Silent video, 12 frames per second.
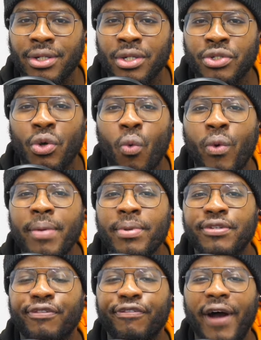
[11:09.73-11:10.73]
So we
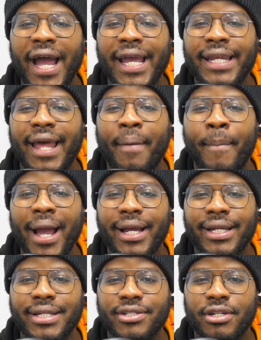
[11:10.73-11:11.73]
must find a
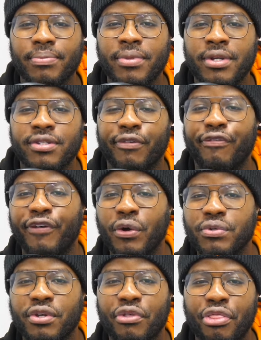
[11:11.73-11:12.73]
mechanism to
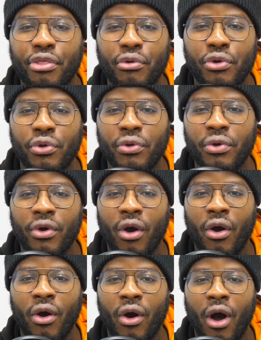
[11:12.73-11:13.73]
filter through
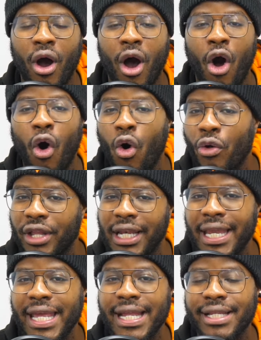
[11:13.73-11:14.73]
all the
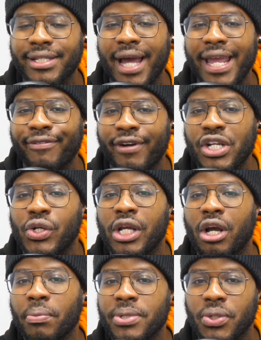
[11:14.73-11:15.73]
leads that eventually
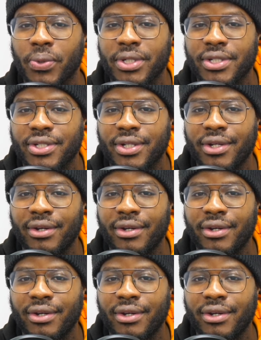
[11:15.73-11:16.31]
come to us.